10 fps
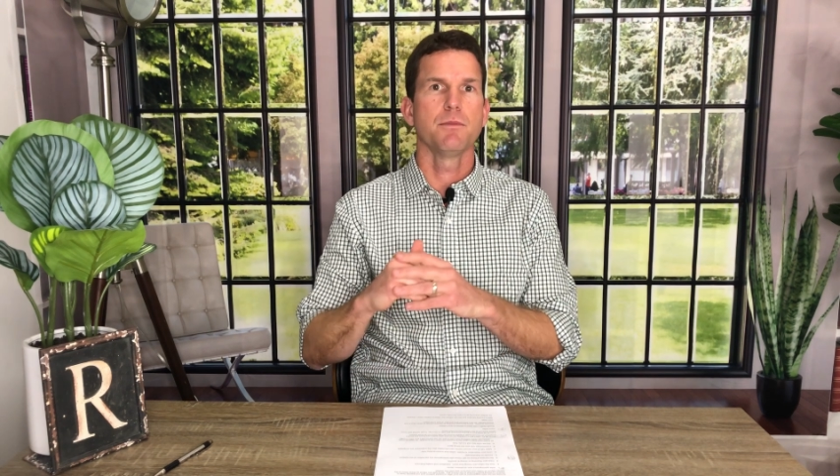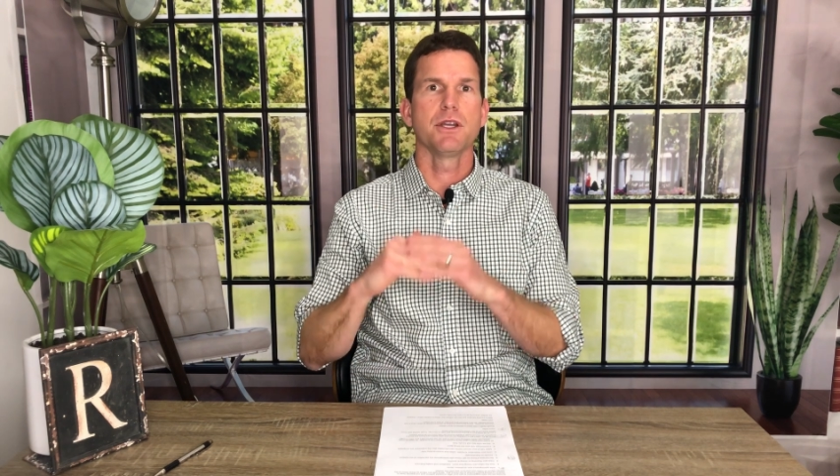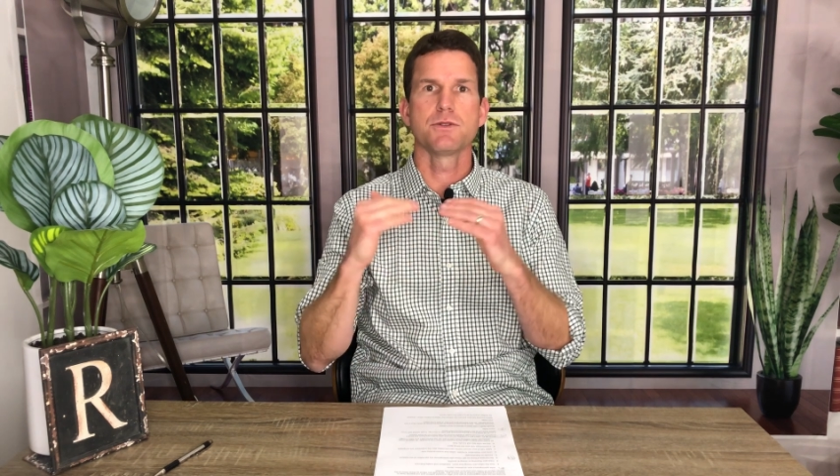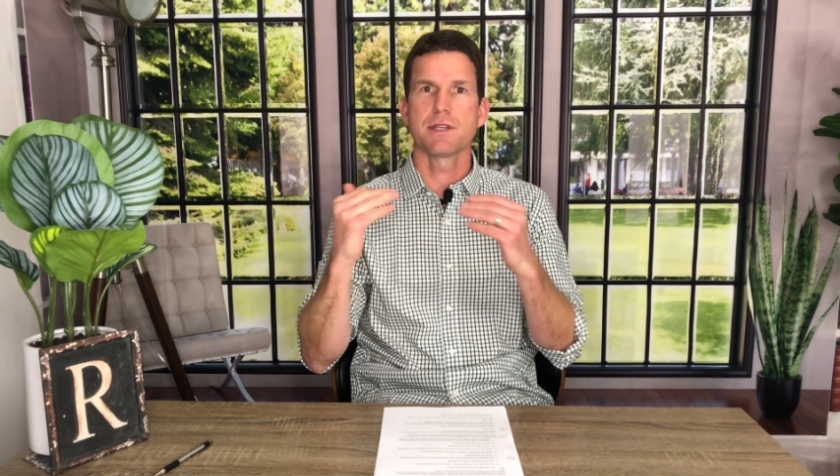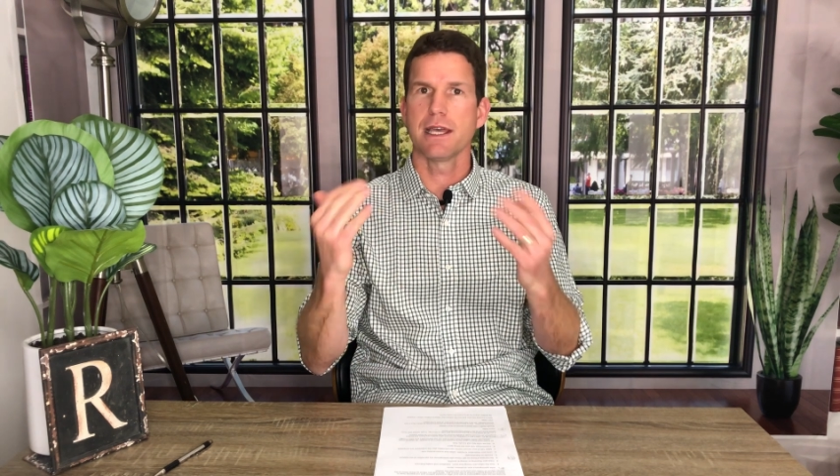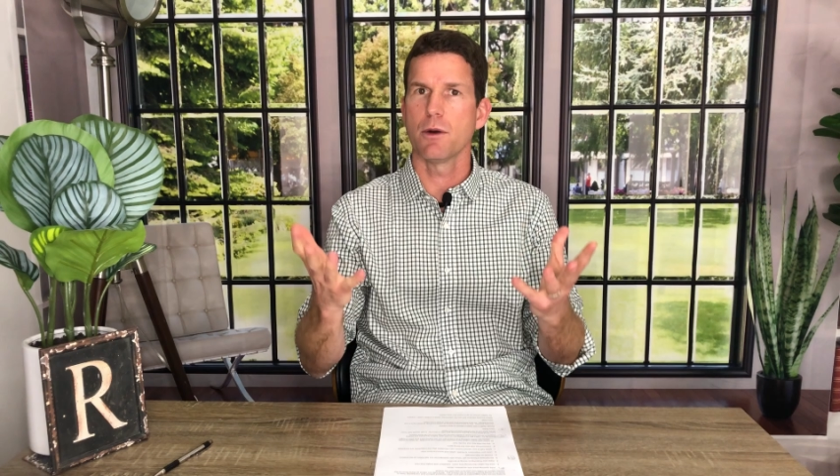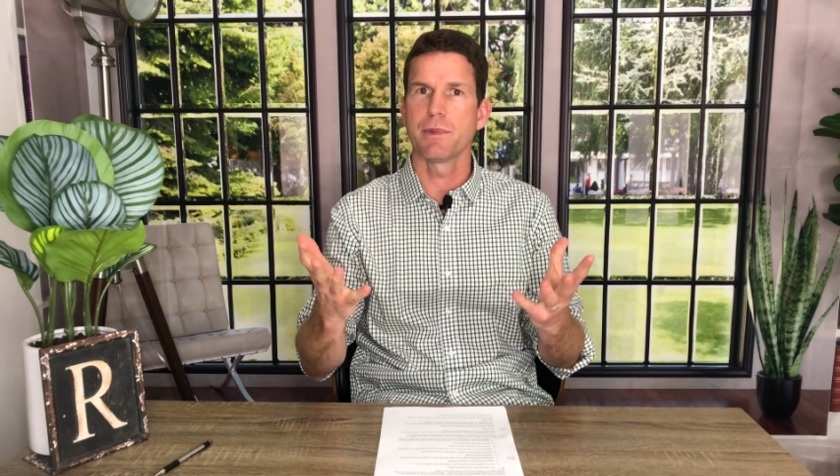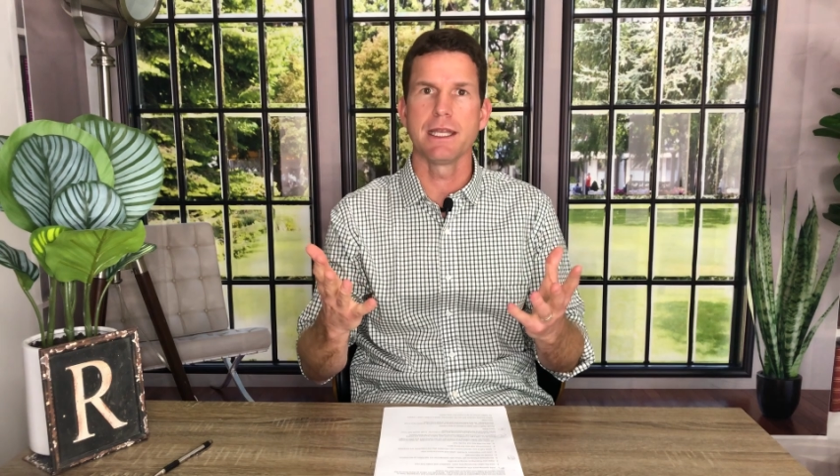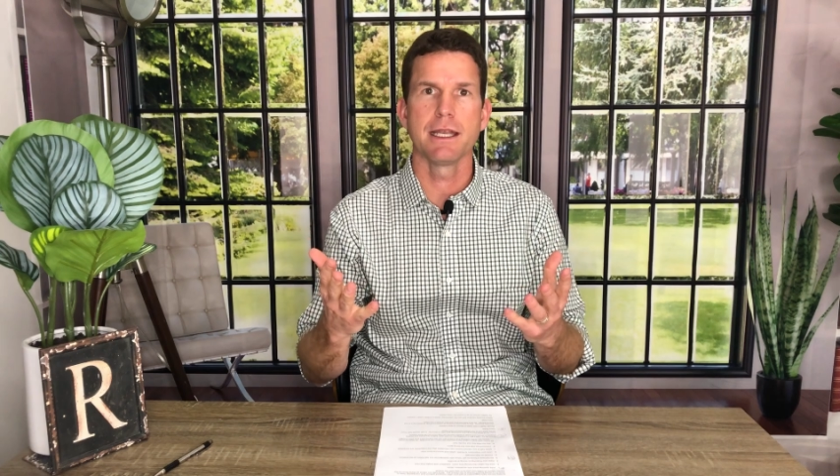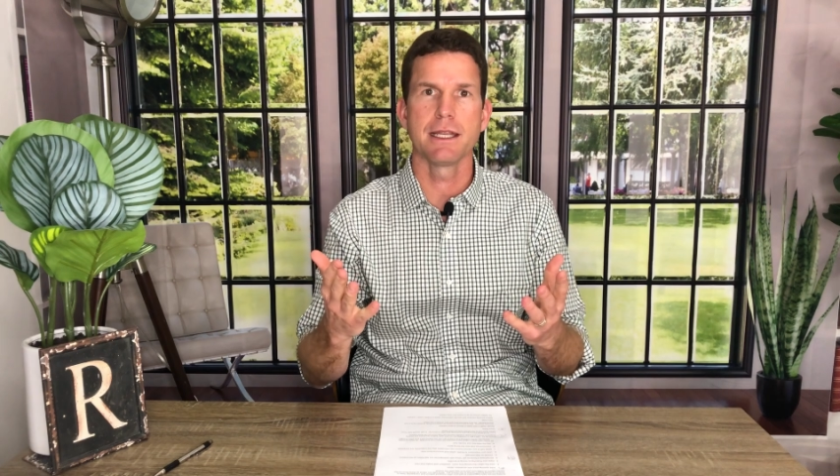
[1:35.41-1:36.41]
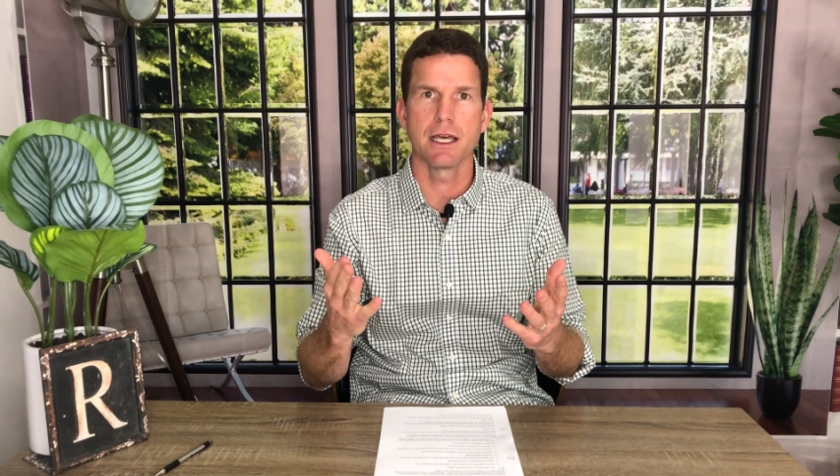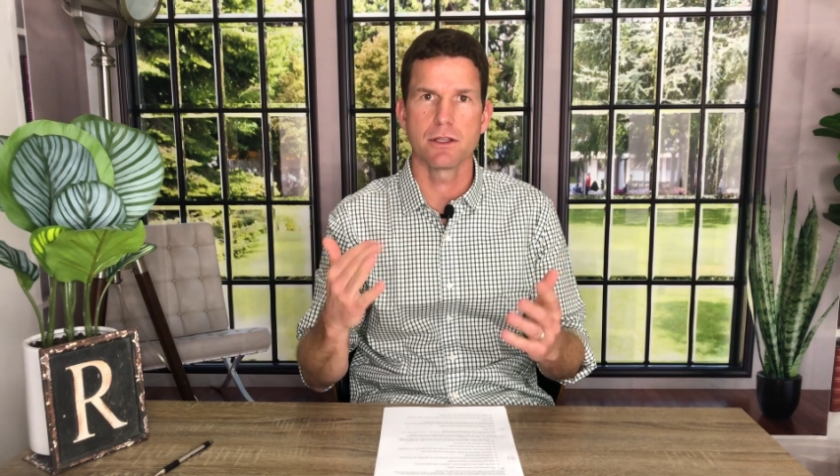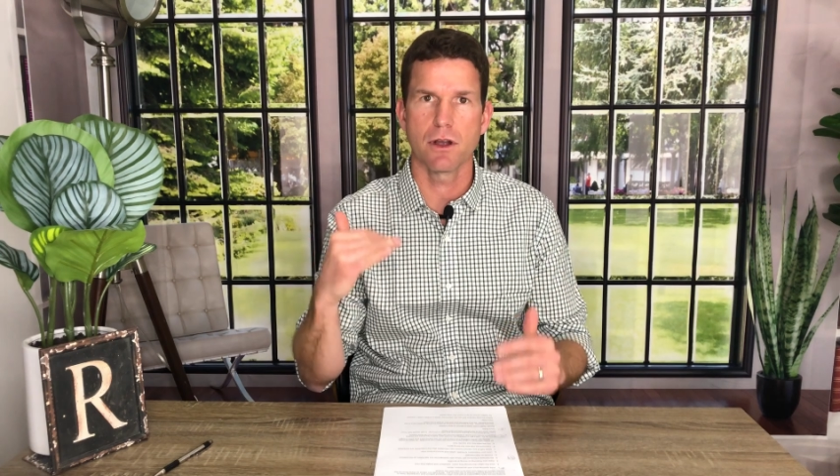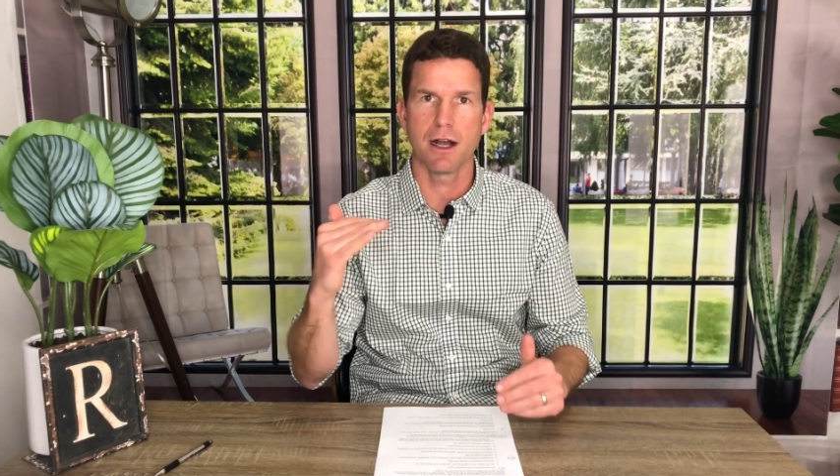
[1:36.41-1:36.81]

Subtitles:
but you say I'll beat any other